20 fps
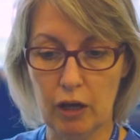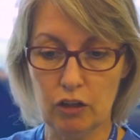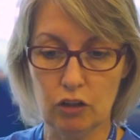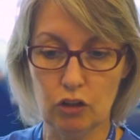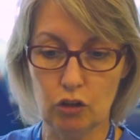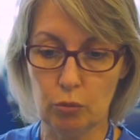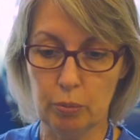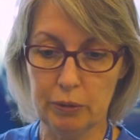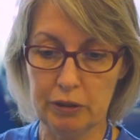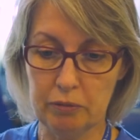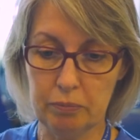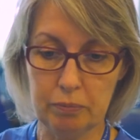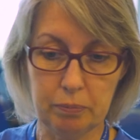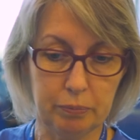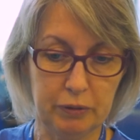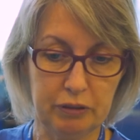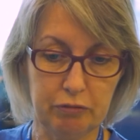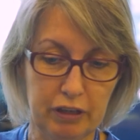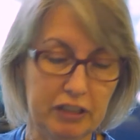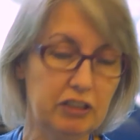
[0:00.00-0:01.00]
You'll be
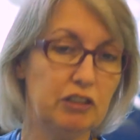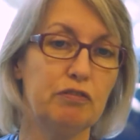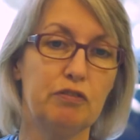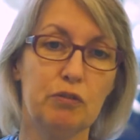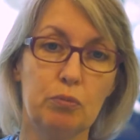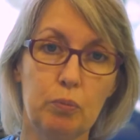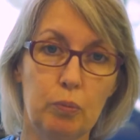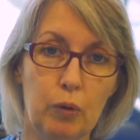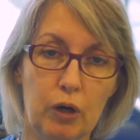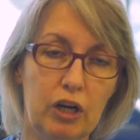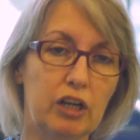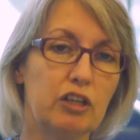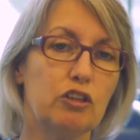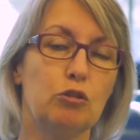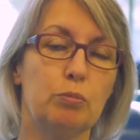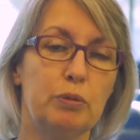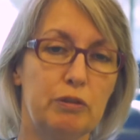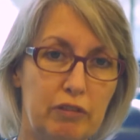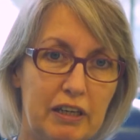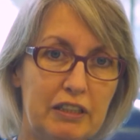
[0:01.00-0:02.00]
ready for work,
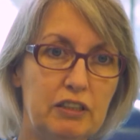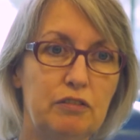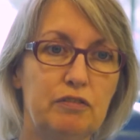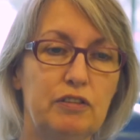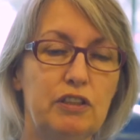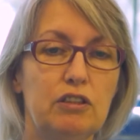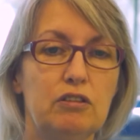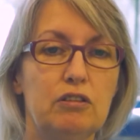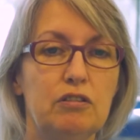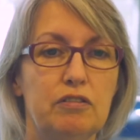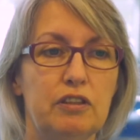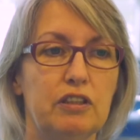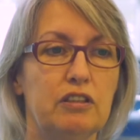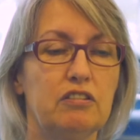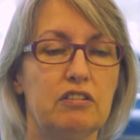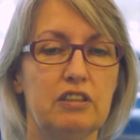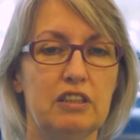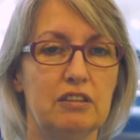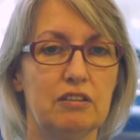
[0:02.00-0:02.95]
you'll be ready for university.